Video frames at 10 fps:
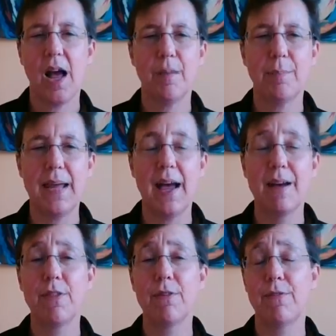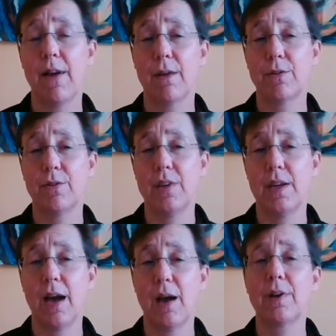On behalf of the
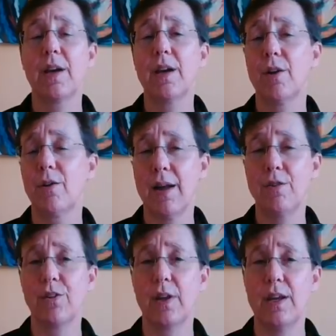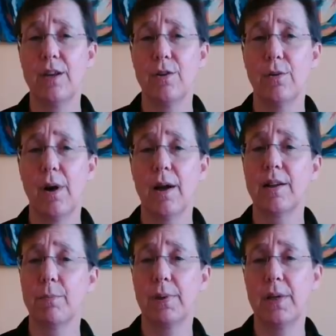faculty, I want to congratulate you
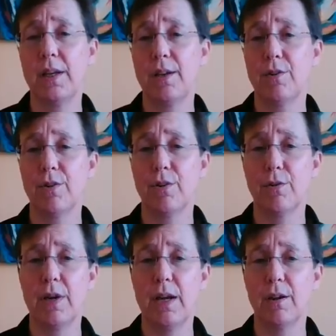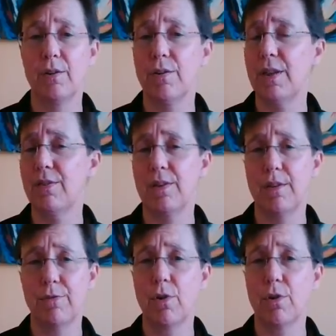on completing your degree under these
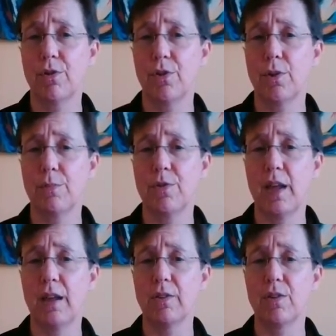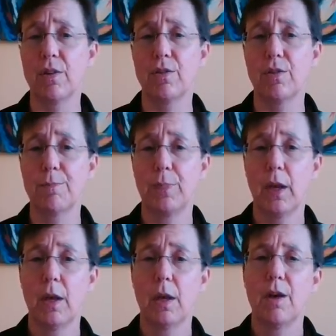difficult circumstances.
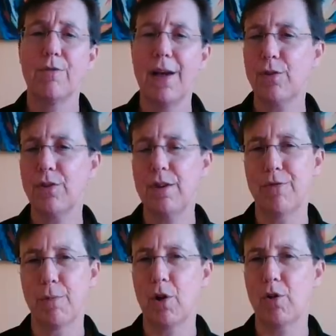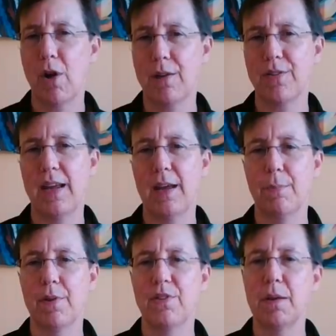Faculty from across
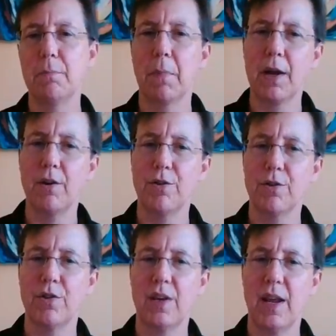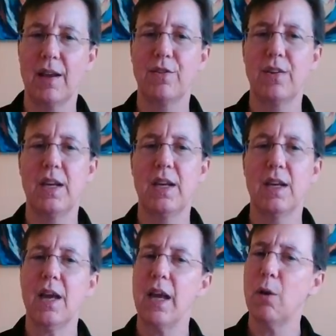campus admire your tenacity,
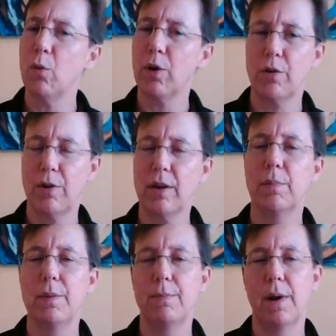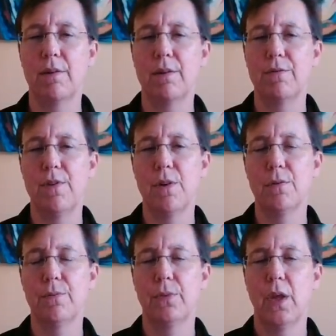and we're incredibly proud of you.